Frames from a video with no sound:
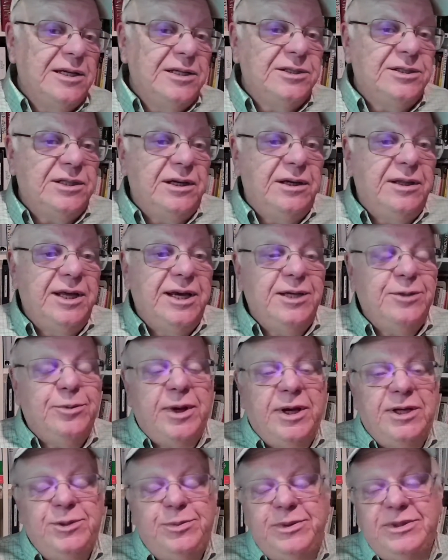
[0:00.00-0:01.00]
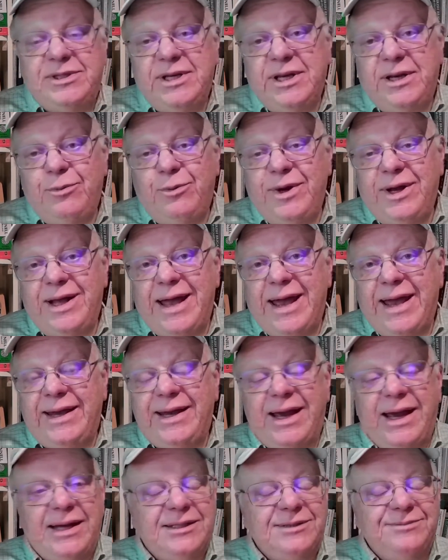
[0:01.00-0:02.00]
So the husband said, well,
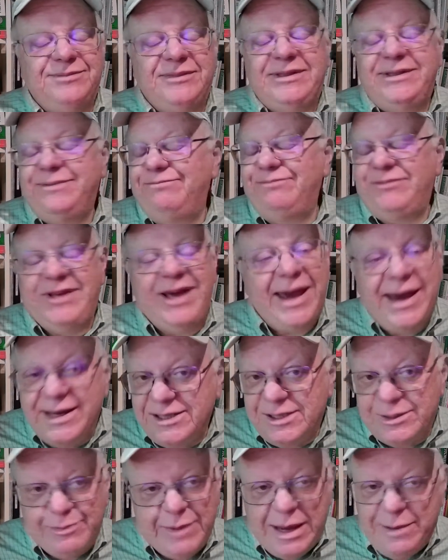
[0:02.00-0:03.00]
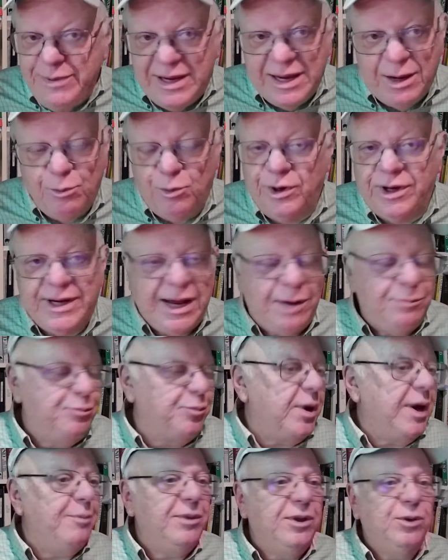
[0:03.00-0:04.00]
yes, maybe I would. I
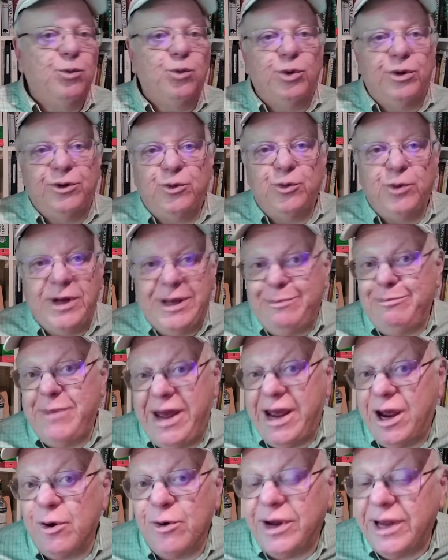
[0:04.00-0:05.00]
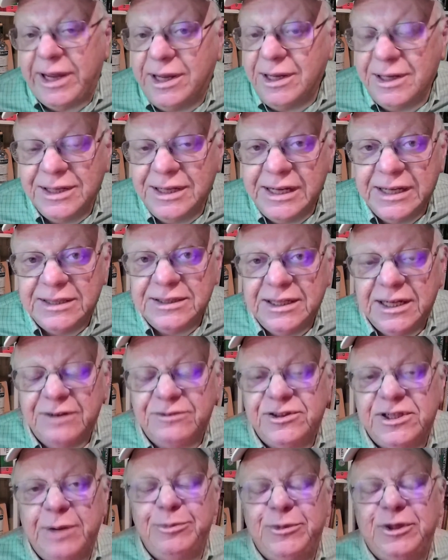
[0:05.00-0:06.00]
probably would remarry
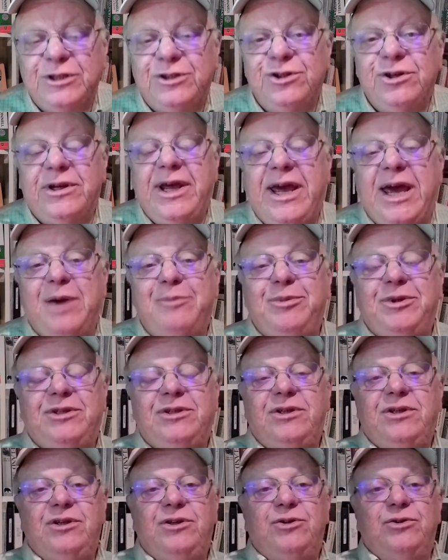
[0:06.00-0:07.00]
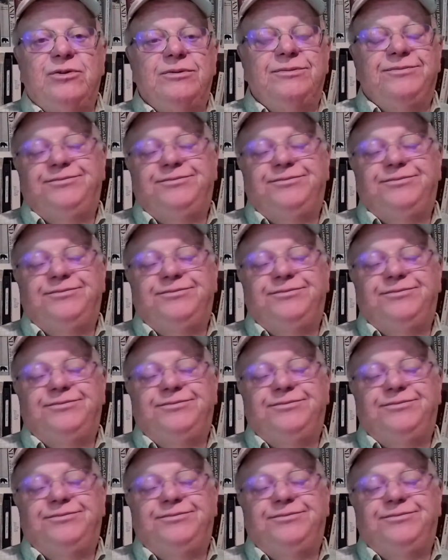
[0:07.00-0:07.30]
if something should happen to you.